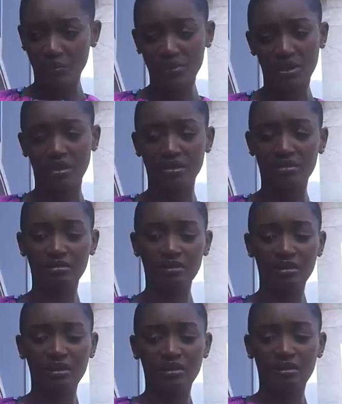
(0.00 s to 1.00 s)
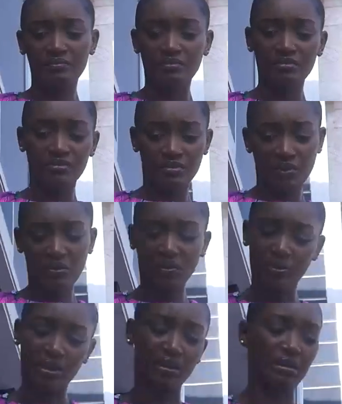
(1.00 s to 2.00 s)
Okay.
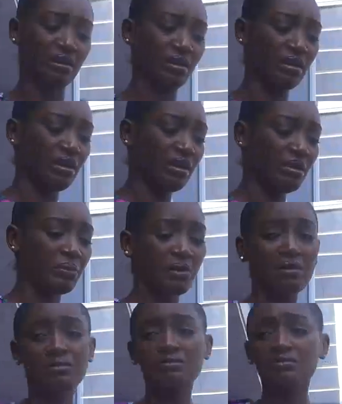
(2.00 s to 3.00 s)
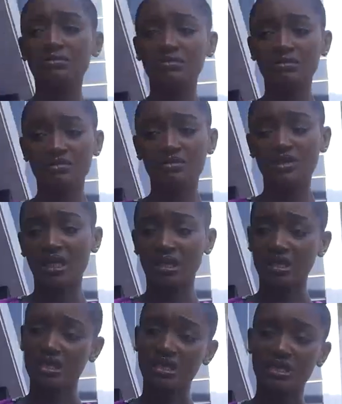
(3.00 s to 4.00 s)
Okay. But
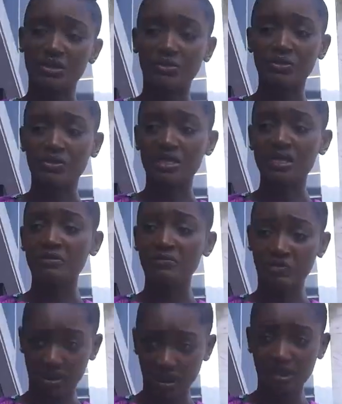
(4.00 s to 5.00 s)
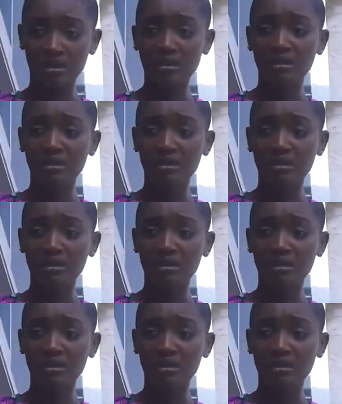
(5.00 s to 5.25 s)
take it easy on yourself, okay?